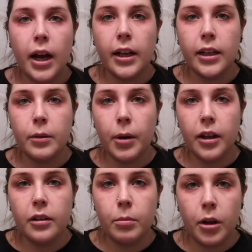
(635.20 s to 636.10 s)
I like to
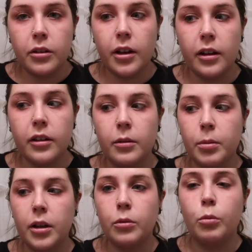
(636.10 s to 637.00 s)
buy the small sizes
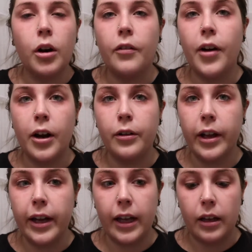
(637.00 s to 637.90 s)
because what if I don't
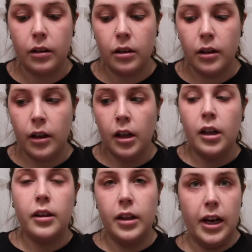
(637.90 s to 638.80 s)
like it?
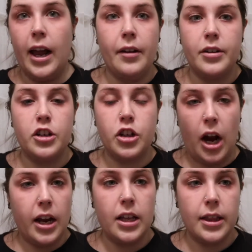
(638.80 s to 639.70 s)
Then I have a
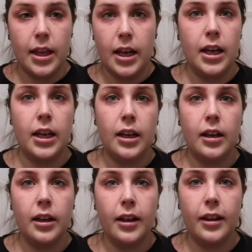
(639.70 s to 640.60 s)
giant
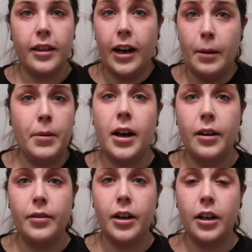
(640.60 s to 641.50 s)
thing that I'm not
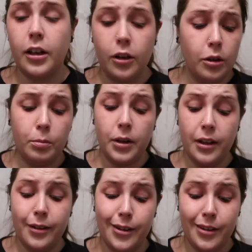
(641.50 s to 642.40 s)
even going to use
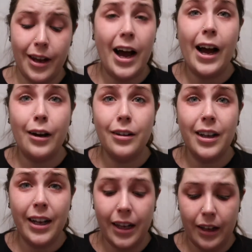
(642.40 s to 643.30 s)
because I don't
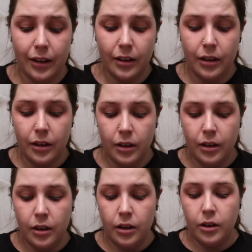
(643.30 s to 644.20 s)
like it.
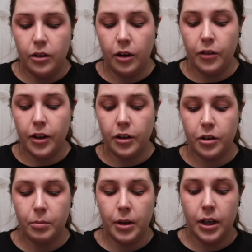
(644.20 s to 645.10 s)
So I'd rather
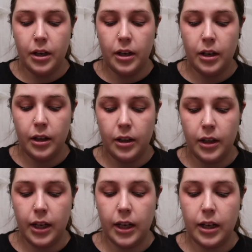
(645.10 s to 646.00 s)
spend
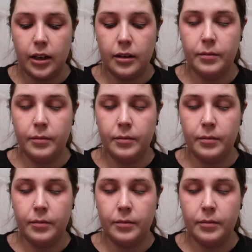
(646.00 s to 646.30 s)
like